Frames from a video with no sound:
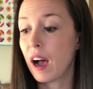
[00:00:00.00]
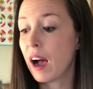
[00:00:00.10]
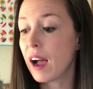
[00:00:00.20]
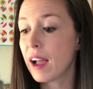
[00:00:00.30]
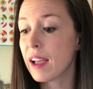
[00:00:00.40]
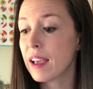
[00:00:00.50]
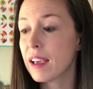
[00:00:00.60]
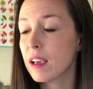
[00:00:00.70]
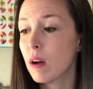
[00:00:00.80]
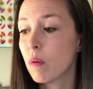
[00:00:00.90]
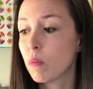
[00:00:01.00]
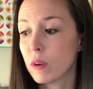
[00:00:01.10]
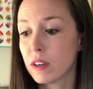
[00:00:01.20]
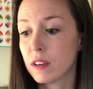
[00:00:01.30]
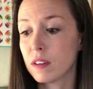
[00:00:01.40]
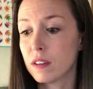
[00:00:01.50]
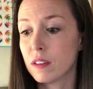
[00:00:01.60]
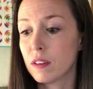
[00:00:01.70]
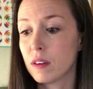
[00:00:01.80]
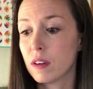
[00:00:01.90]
I will